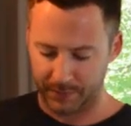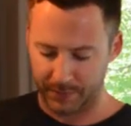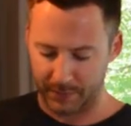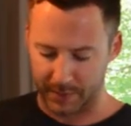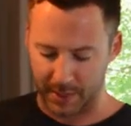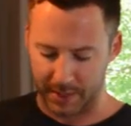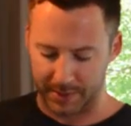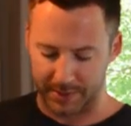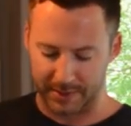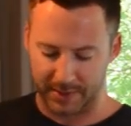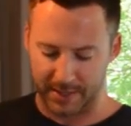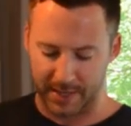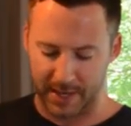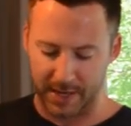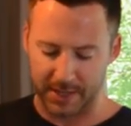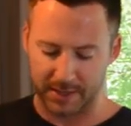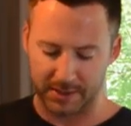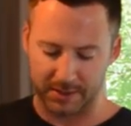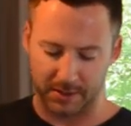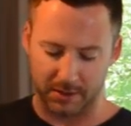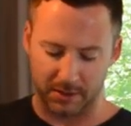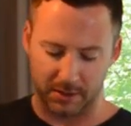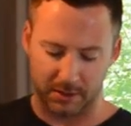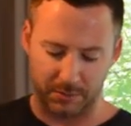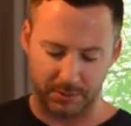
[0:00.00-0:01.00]
It takes a
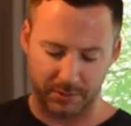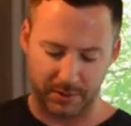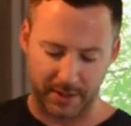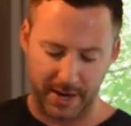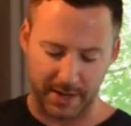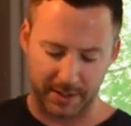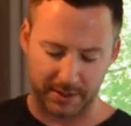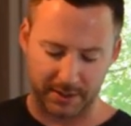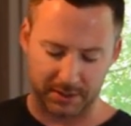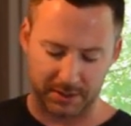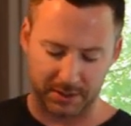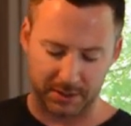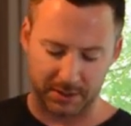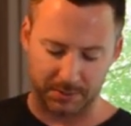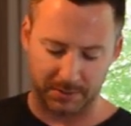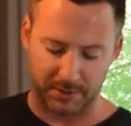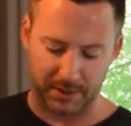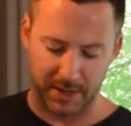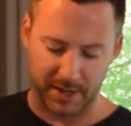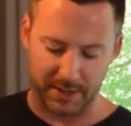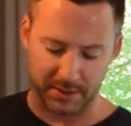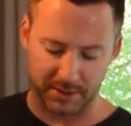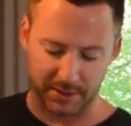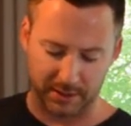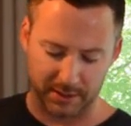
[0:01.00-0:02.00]
little practice,
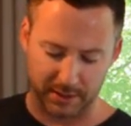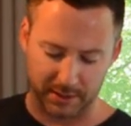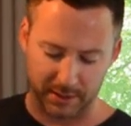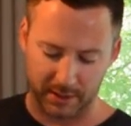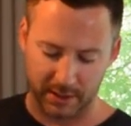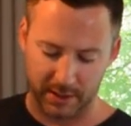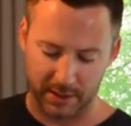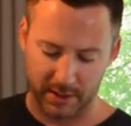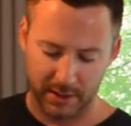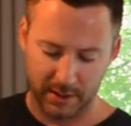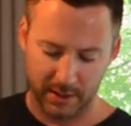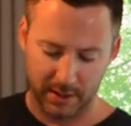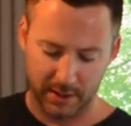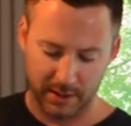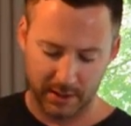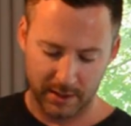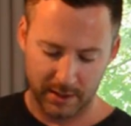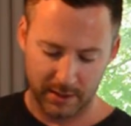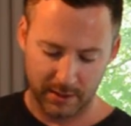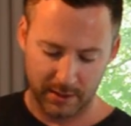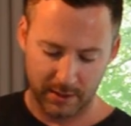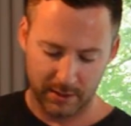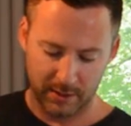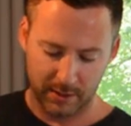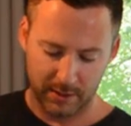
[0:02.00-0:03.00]
surprisingly.
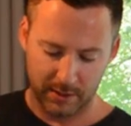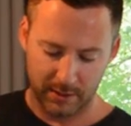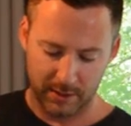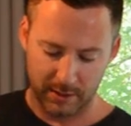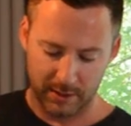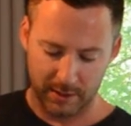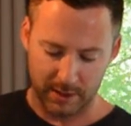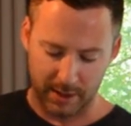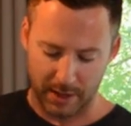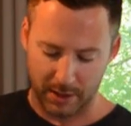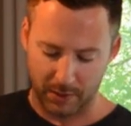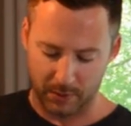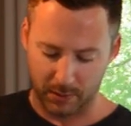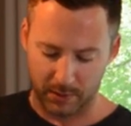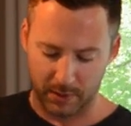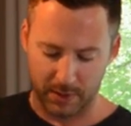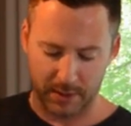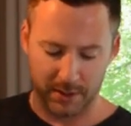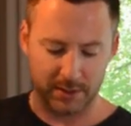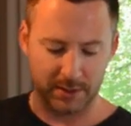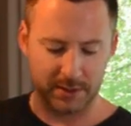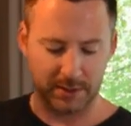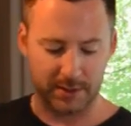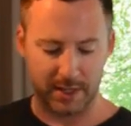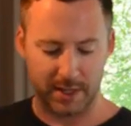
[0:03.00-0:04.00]
I wouldn't
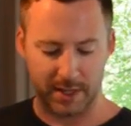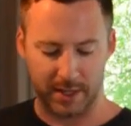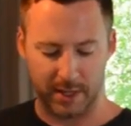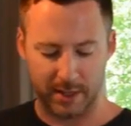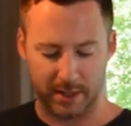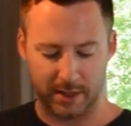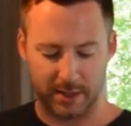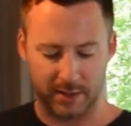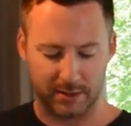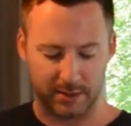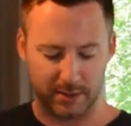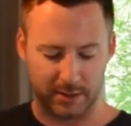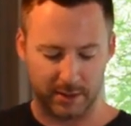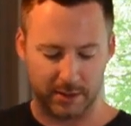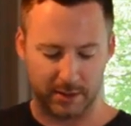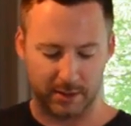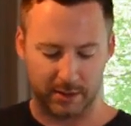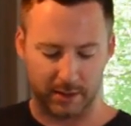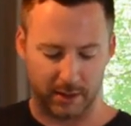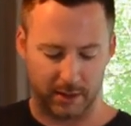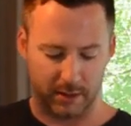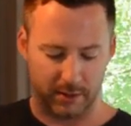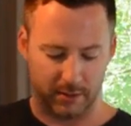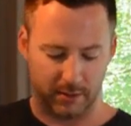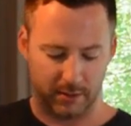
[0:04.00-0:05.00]
say, so there you
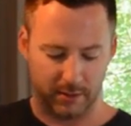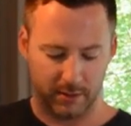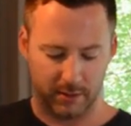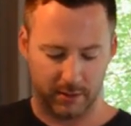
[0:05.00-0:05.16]
go.